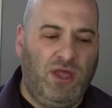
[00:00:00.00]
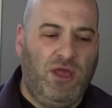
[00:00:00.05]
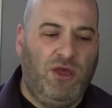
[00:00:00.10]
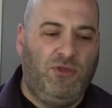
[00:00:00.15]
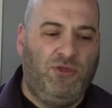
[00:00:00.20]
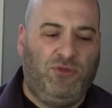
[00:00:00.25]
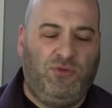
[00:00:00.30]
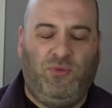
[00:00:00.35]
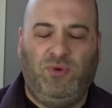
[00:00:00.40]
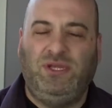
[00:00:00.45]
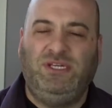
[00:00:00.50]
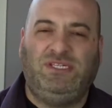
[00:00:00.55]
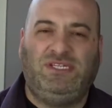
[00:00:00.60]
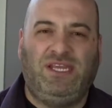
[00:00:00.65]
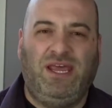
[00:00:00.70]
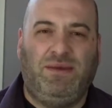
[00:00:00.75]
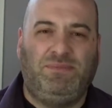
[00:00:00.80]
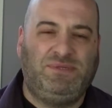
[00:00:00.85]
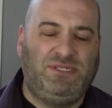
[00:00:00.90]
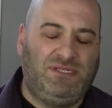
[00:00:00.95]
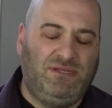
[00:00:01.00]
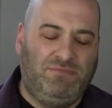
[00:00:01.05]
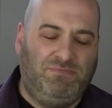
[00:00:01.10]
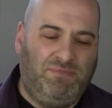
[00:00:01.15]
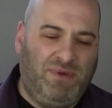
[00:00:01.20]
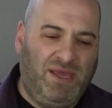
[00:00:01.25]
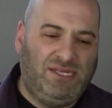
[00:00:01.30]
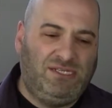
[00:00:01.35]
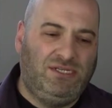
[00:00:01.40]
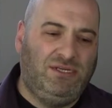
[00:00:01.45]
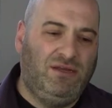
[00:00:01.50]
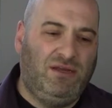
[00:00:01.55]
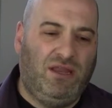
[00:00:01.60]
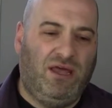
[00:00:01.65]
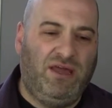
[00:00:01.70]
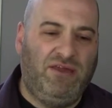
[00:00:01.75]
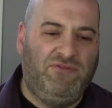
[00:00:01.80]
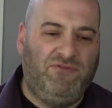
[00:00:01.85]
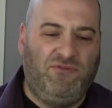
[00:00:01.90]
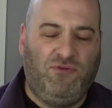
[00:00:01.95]
3 steps to better your
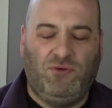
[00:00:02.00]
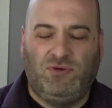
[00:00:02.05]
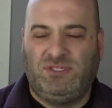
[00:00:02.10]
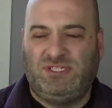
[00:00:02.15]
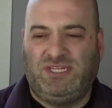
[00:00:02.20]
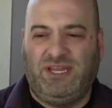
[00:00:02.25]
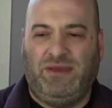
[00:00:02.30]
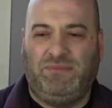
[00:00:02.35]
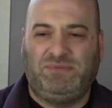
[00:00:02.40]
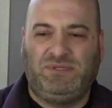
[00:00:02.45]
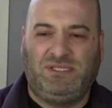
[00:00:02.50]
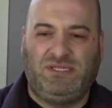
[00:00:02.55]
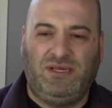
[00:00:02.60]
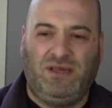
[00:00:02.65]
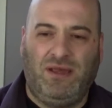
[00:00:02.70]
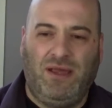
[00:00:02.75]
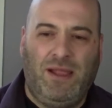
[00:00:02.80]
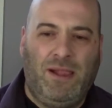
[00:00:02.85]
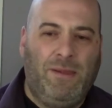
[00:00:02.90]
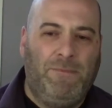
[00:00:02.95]
life, 4 steps to,